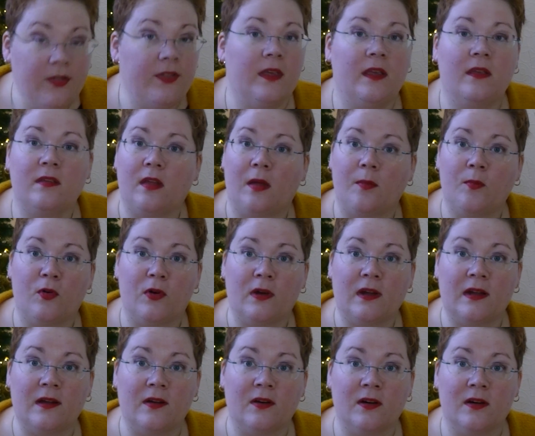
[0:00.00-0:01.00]
things I'm
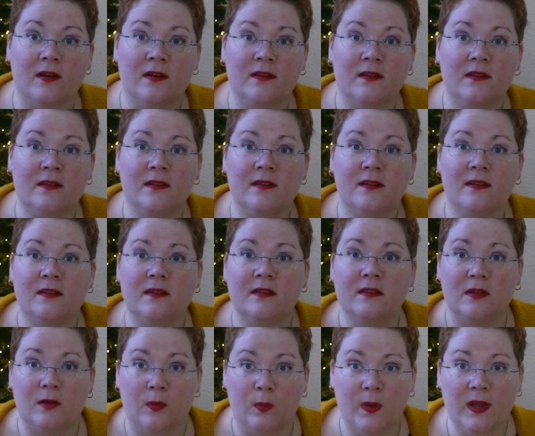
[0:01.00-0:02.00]
working on,
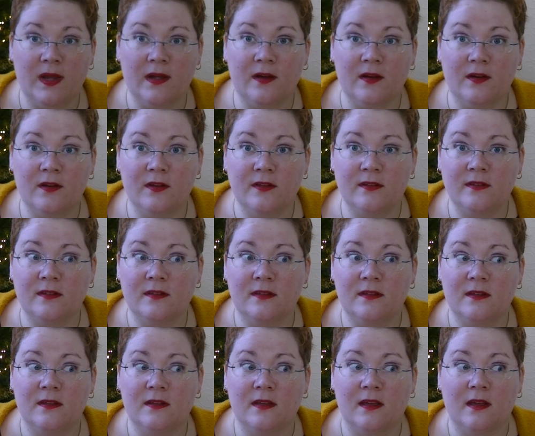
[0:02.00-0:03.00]
the winners,
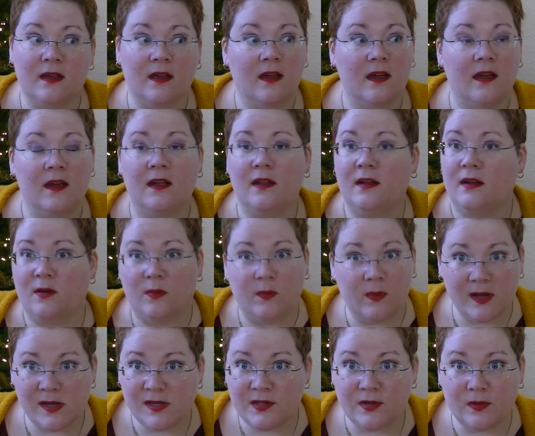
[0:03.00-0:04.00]

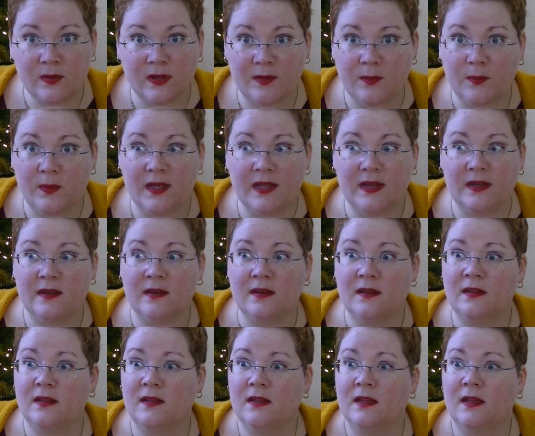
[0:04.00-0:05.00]
what you can win.
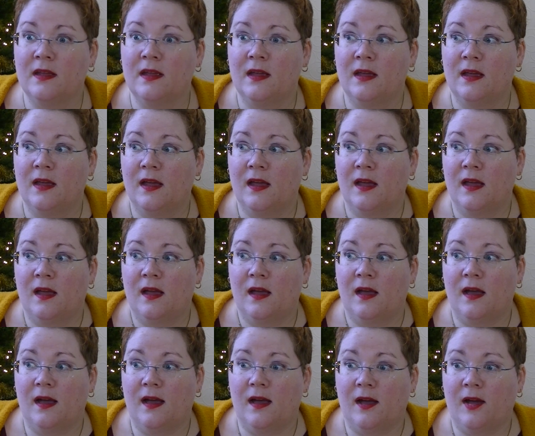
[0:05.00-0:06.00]

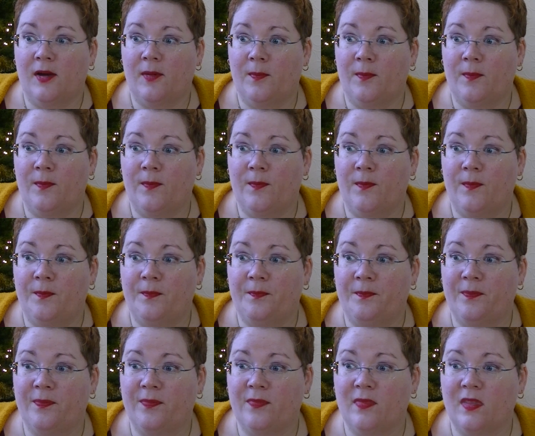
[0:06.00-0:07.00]
I'm
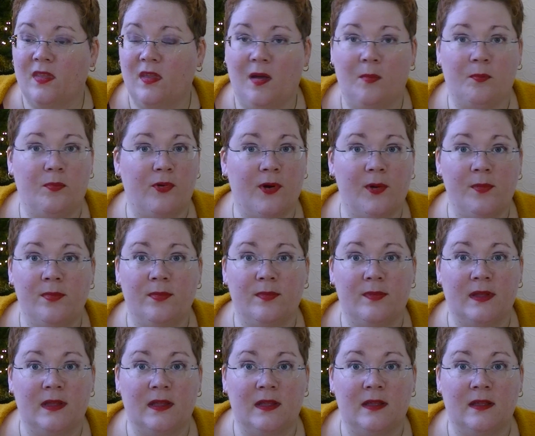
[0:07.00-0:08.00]

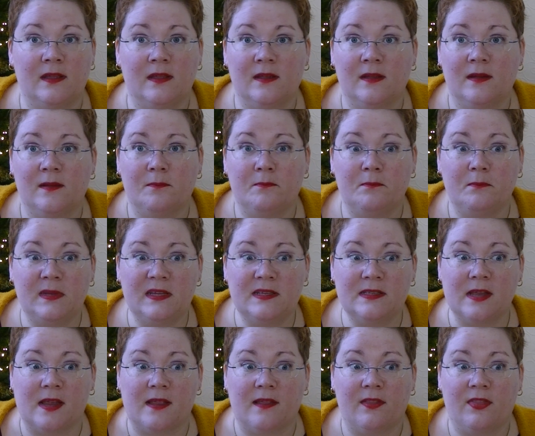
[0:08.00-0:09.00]
probably
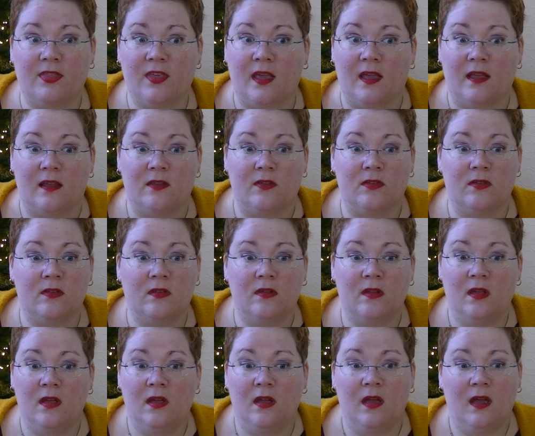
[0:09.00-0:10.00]
missing things,
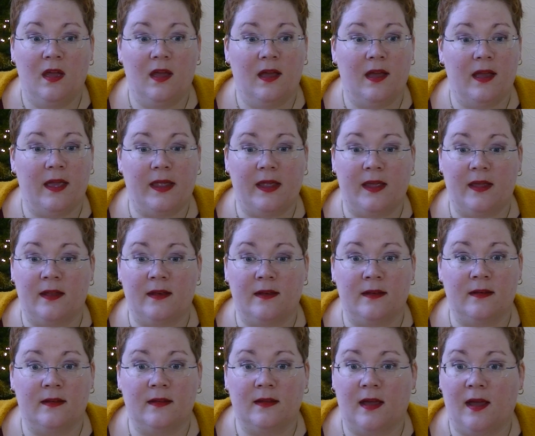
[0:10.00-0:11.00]

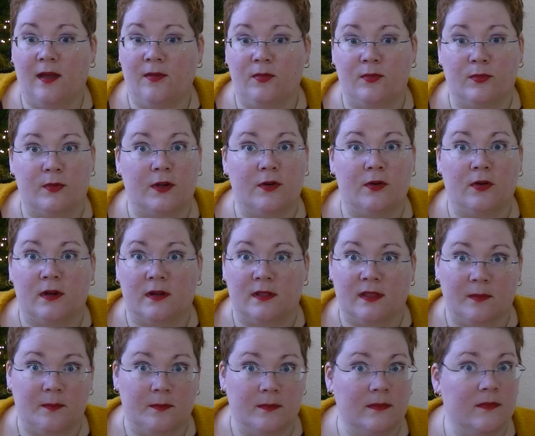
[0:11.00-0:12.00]
and I will record
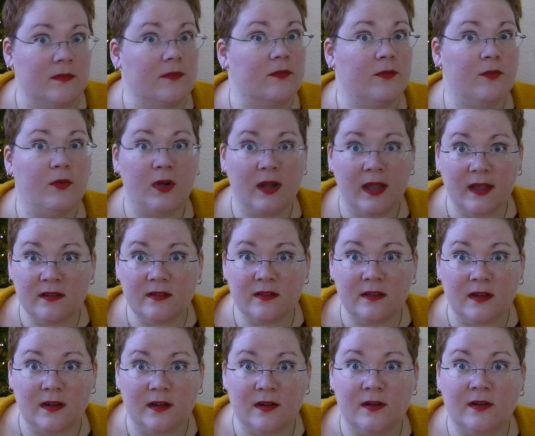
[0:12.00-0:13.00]
them for next
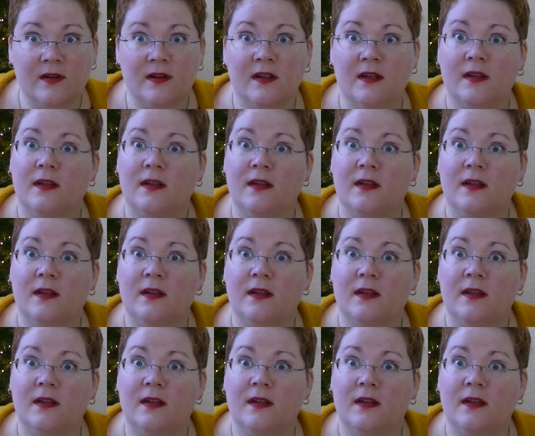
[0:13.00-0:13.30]
year.